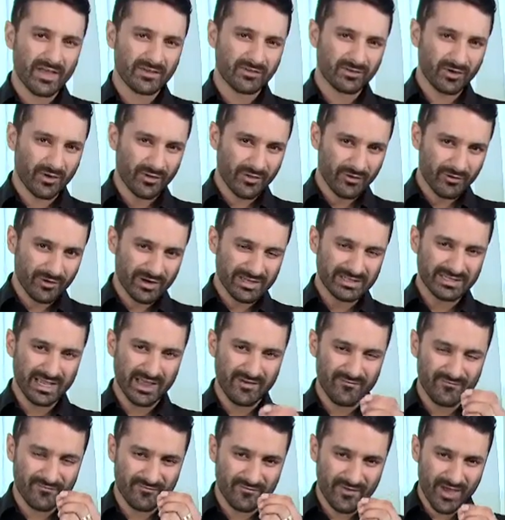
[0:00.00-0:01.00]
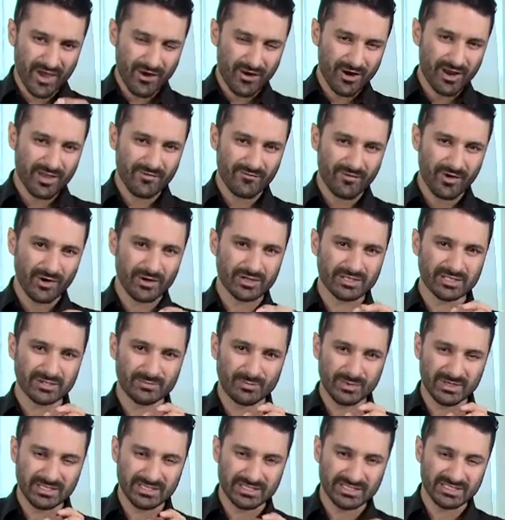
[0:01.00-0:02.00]
So there is a very, very
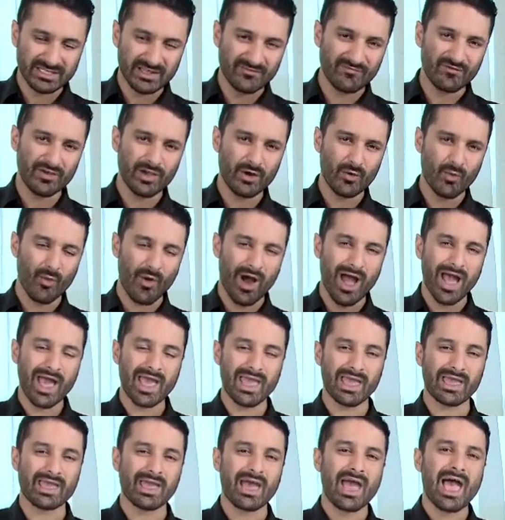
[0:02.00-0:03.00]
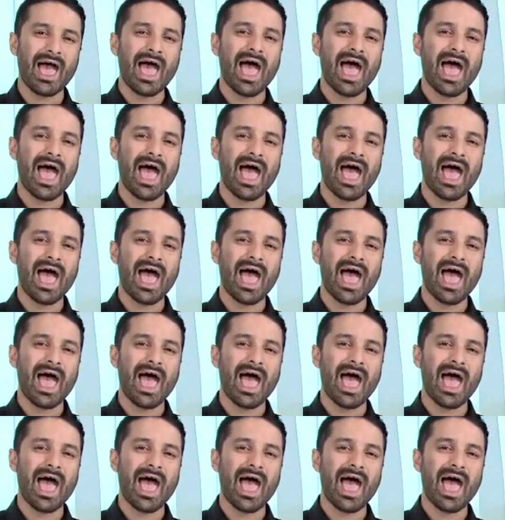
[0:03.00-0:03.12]
specific way